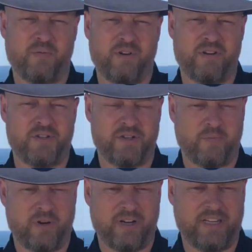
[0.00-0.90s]
We're
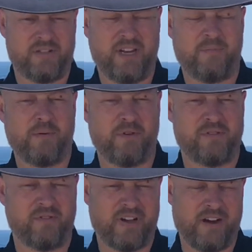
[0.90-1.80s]
assisted by at least 10
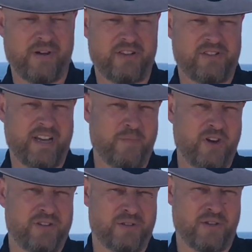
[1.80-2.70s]
members of our State
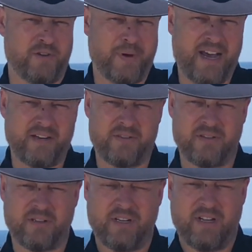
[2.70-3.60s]
Emergency Service
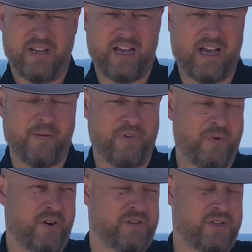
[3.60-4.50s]
partners, and
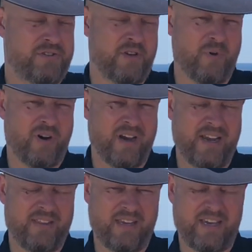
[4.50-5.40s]
we're assisted
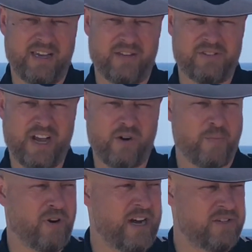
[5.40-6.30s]
by the STAR
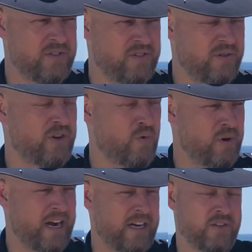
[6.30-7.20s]
operations who are
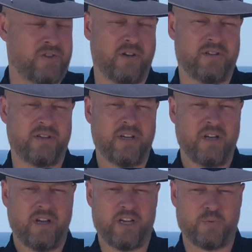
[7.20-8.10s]
coordinating the search,
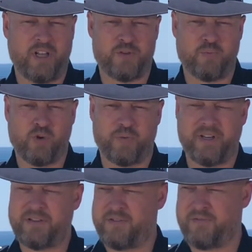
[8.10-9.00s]
as well as water
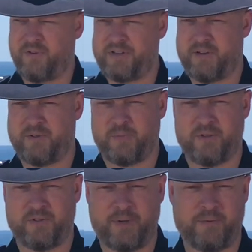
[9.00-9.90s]
police and forensic
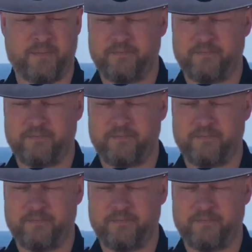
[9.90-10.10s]
response people.